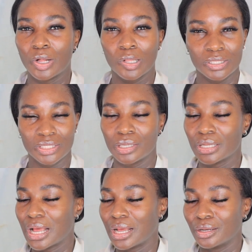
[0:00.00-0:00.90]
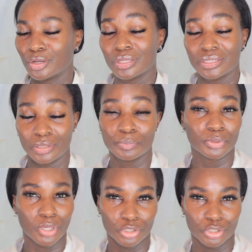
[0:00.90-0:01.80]
Collagen collagen
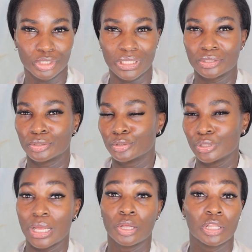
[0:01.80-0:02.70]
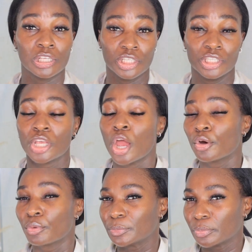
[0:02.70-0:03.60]
production starts to slow down. Collagen is
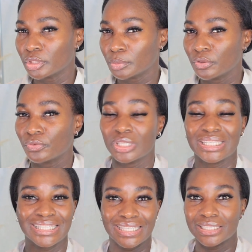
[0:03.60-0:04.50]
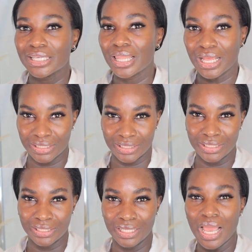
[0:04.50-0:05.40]
responsible for the skin's
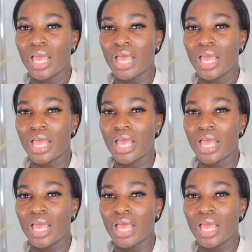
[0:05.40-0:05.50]
elasticity.